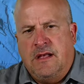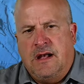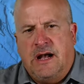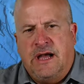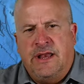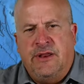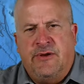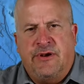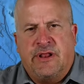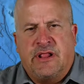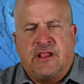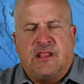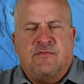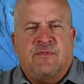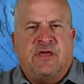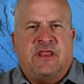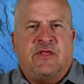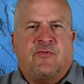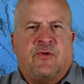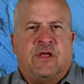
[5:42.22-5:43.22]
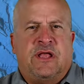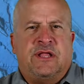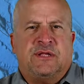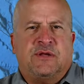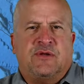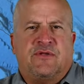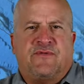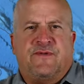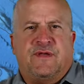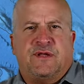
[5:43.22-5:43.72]
I know in the Clemente Ridge
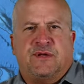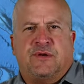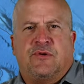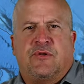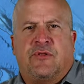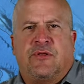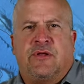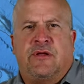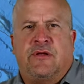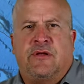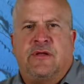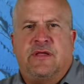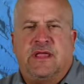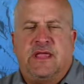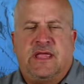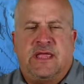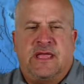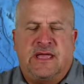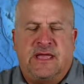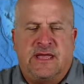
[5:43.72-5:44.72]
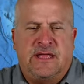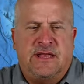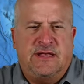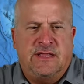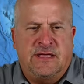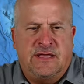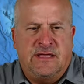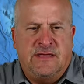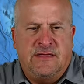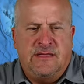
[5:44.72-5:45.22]
there was fish earlier, and
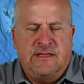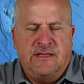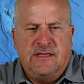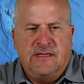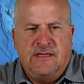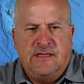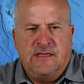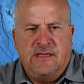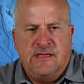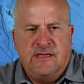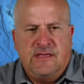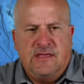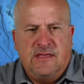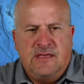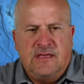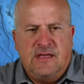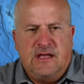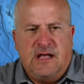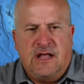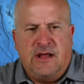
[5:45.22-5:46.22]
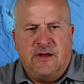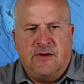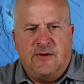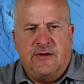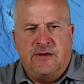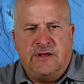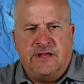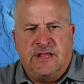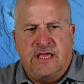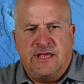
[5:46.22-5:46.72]
uh, I
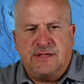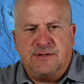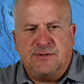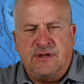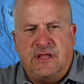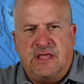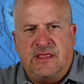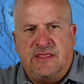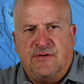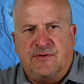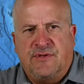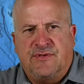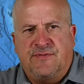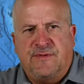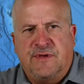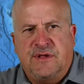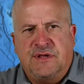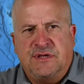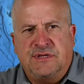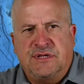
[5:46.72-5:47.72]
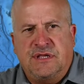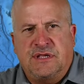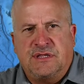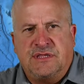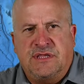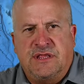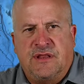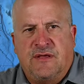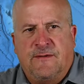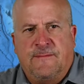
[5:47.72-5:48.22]
heard yesterday there was fish
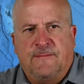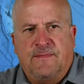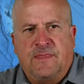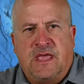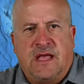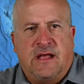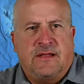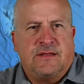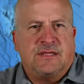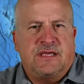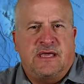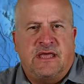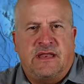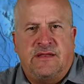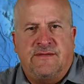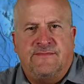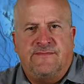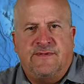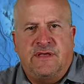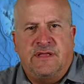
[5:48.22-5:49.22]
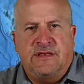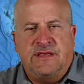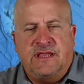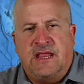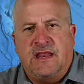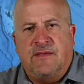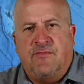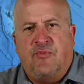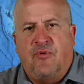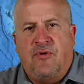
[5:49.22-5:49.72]
just, you know, outside of uh,
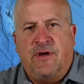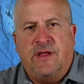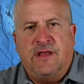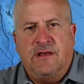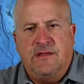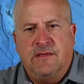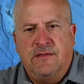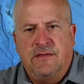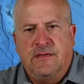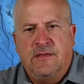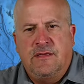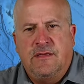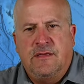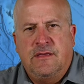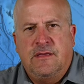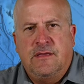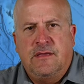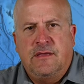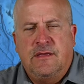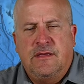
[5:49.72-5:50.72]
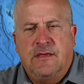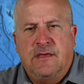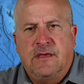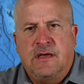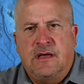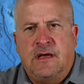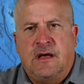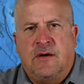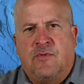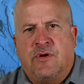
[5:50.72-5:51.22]
Dana Point,
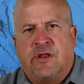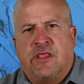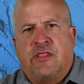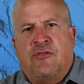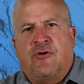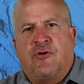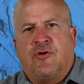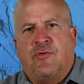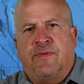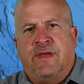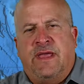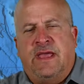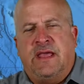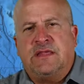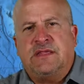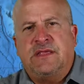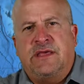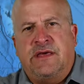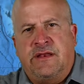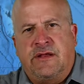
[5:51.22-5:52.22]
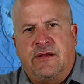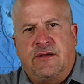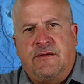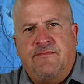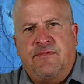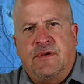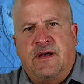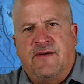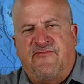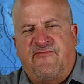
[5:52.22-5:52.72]
uh, one of the local banks down
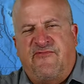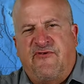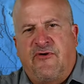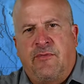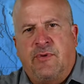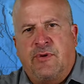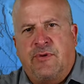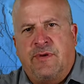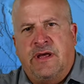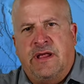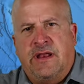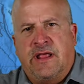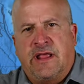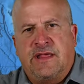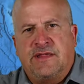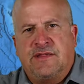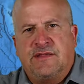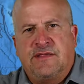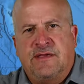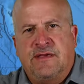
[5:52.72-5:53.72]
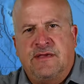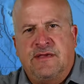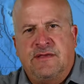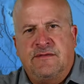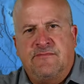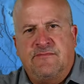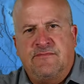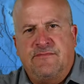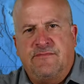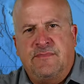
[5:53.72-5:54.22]
there up foaming around. I guess
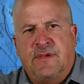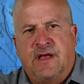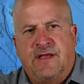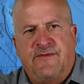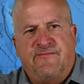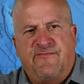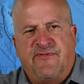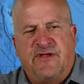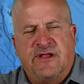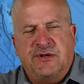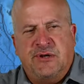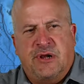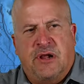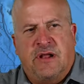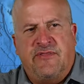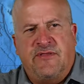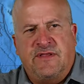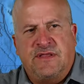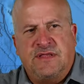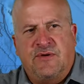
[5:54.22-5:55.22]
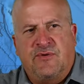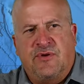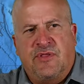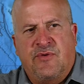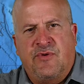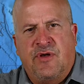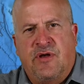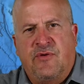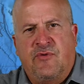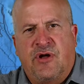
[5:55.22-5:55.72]
uh, my friend Jonathan said one of
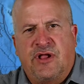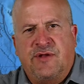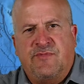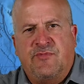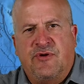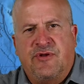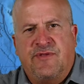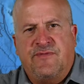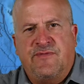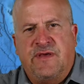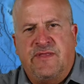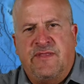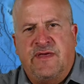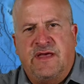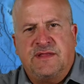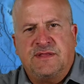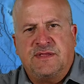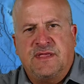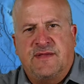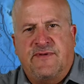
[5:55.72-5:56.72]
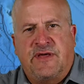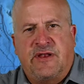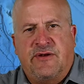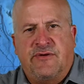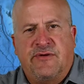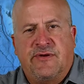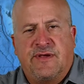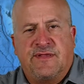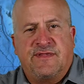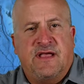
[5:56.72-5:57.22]
the whale watch boats found that stuff. I don't
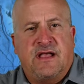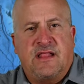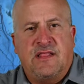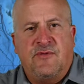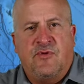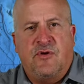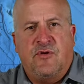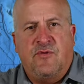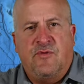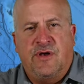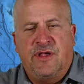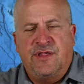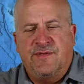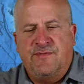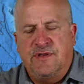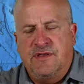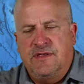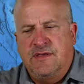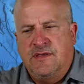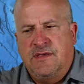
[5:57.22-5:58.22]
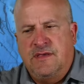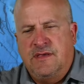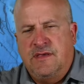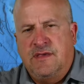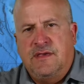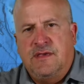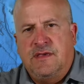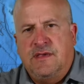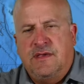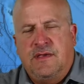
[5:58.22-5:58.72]
know exactly where it was, but
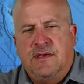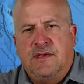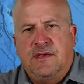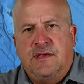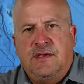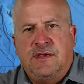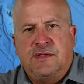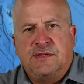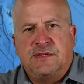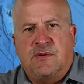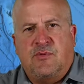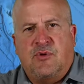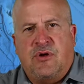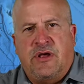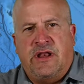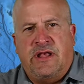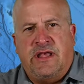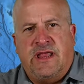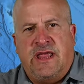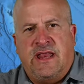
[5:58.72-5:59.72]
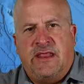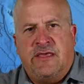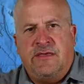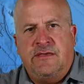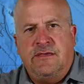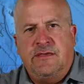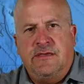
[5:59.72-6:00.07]
somewhere out of Dana.